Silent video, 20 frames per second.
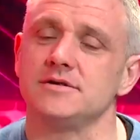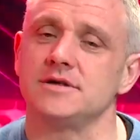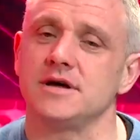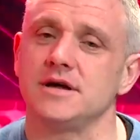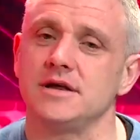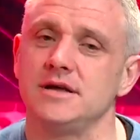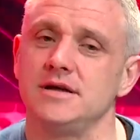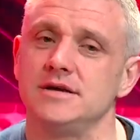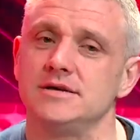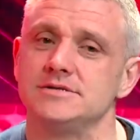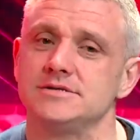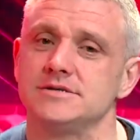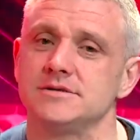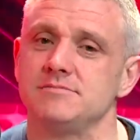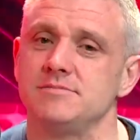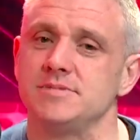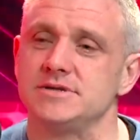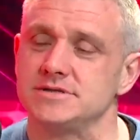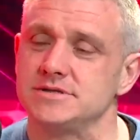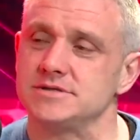That he is a
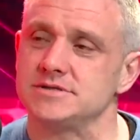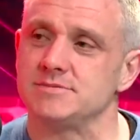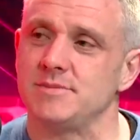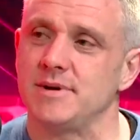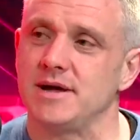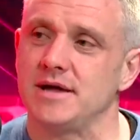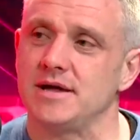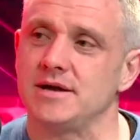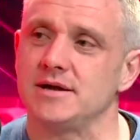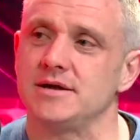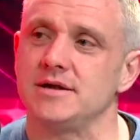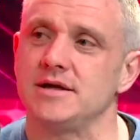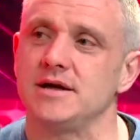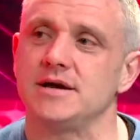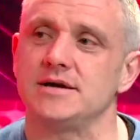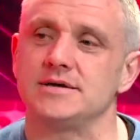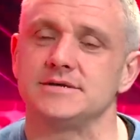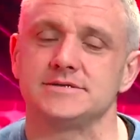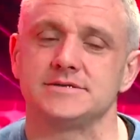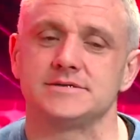businessman and he
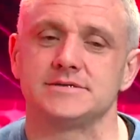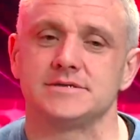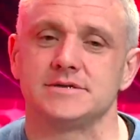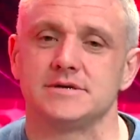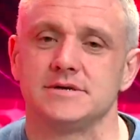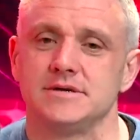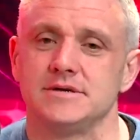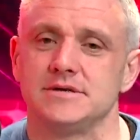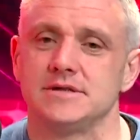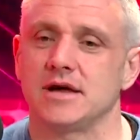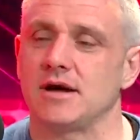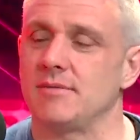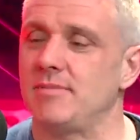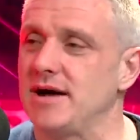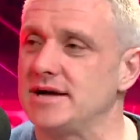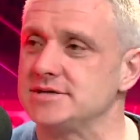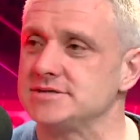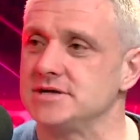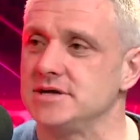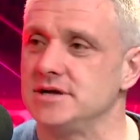has the
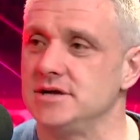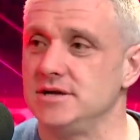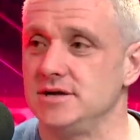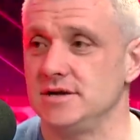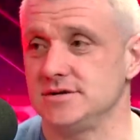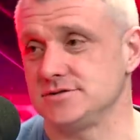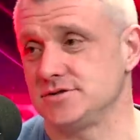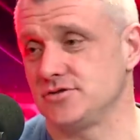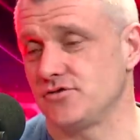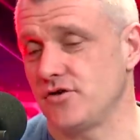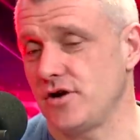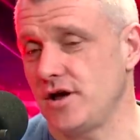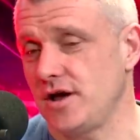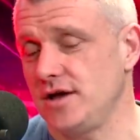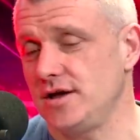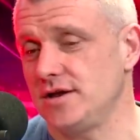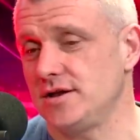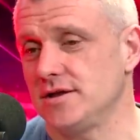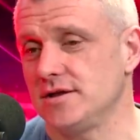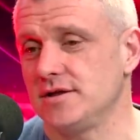capacity, he has
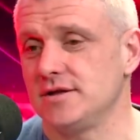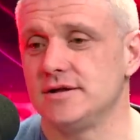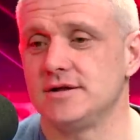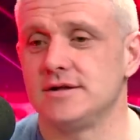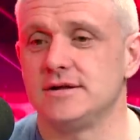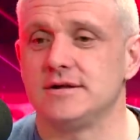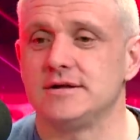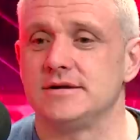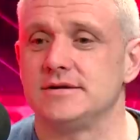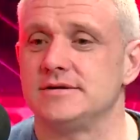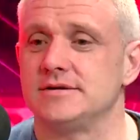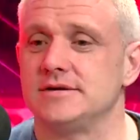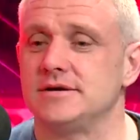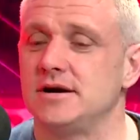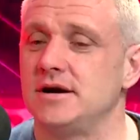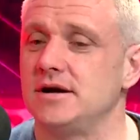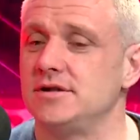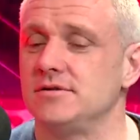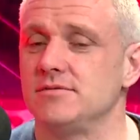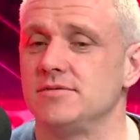trade.
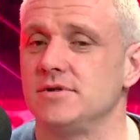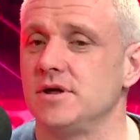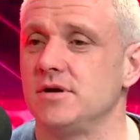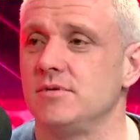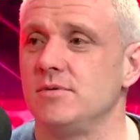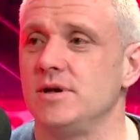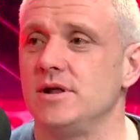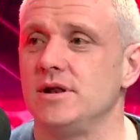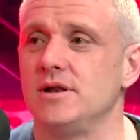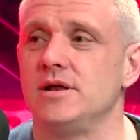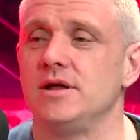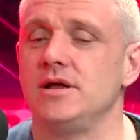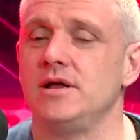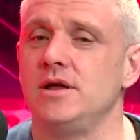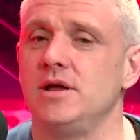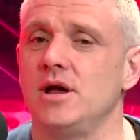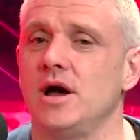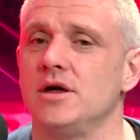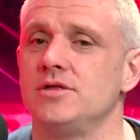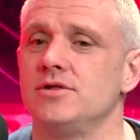I don't think
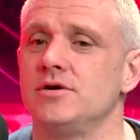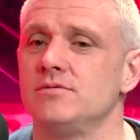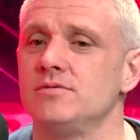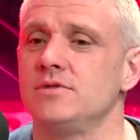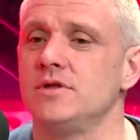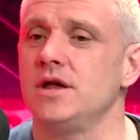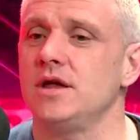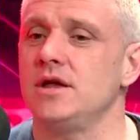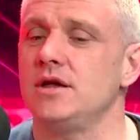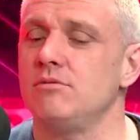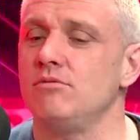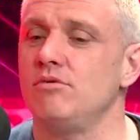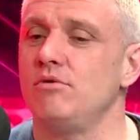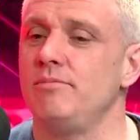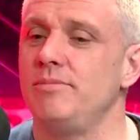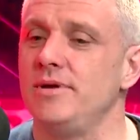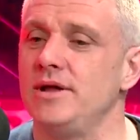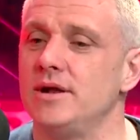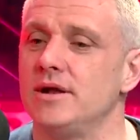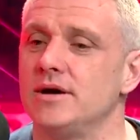he will
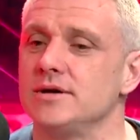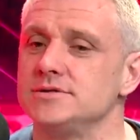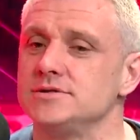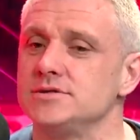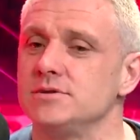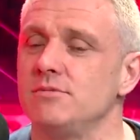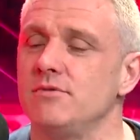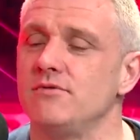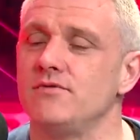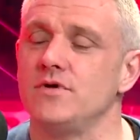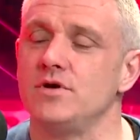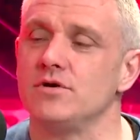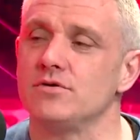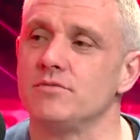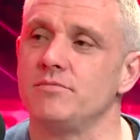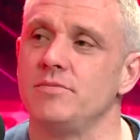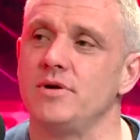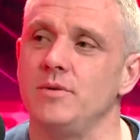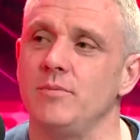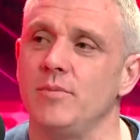be like some of the other
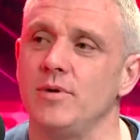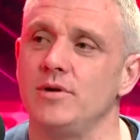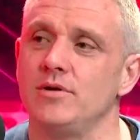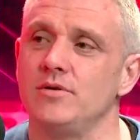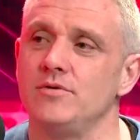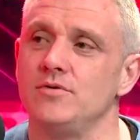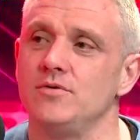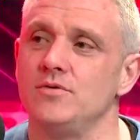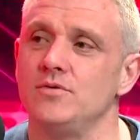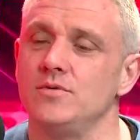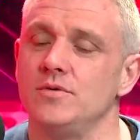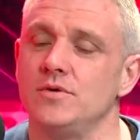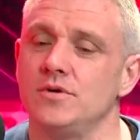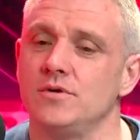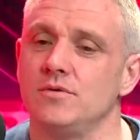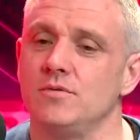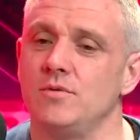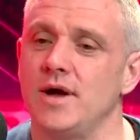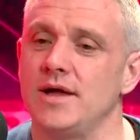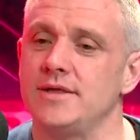people who
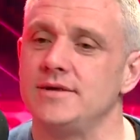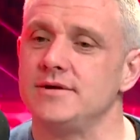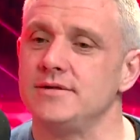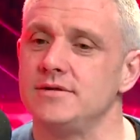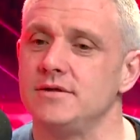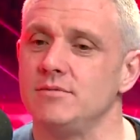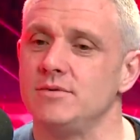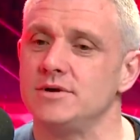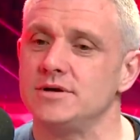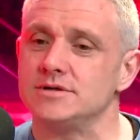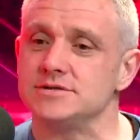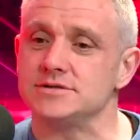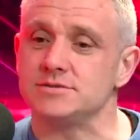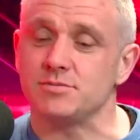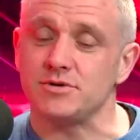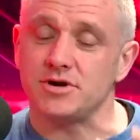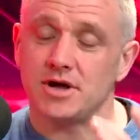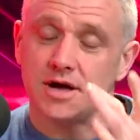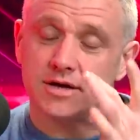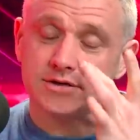went into witness
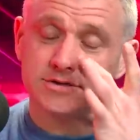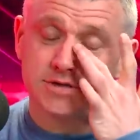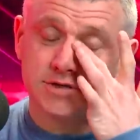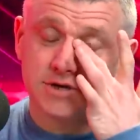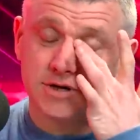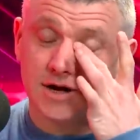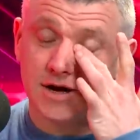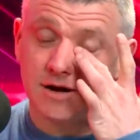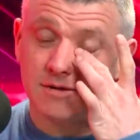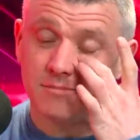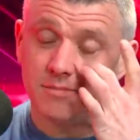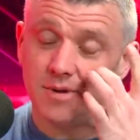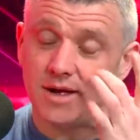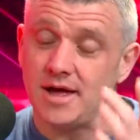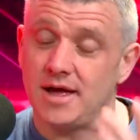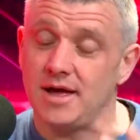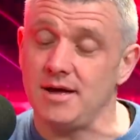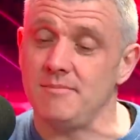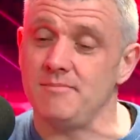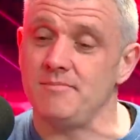protection and
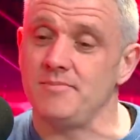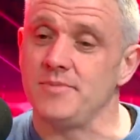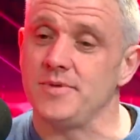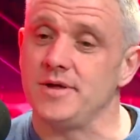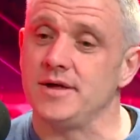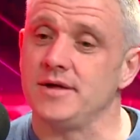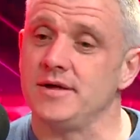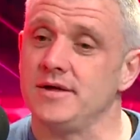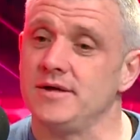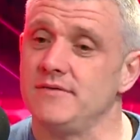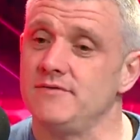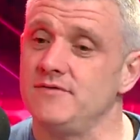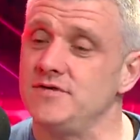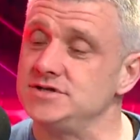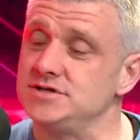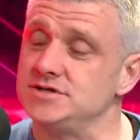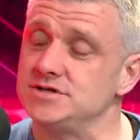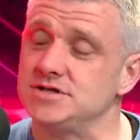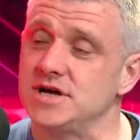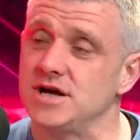became
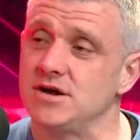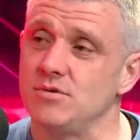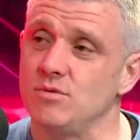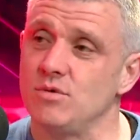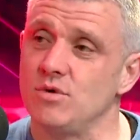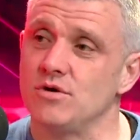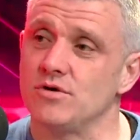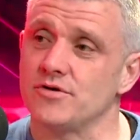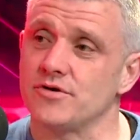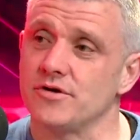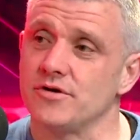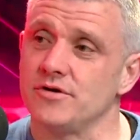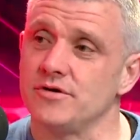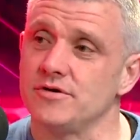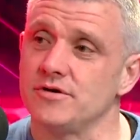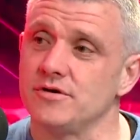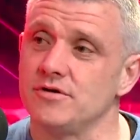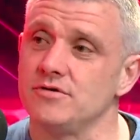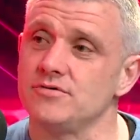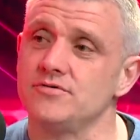fishes out of water,
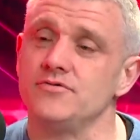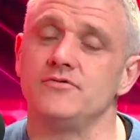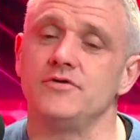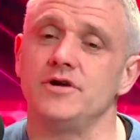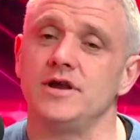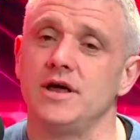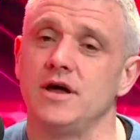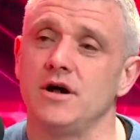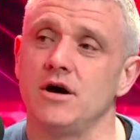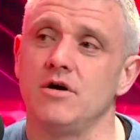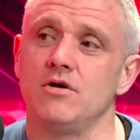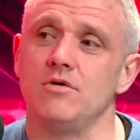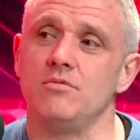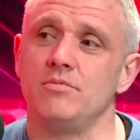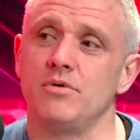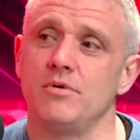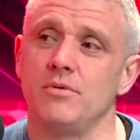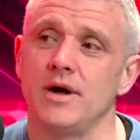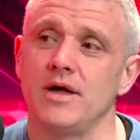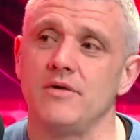couldn't really
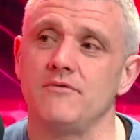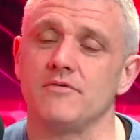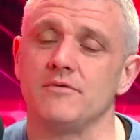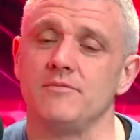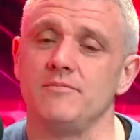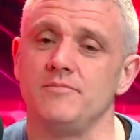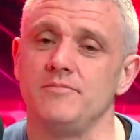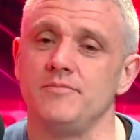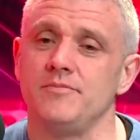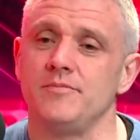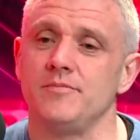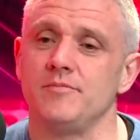cope away from,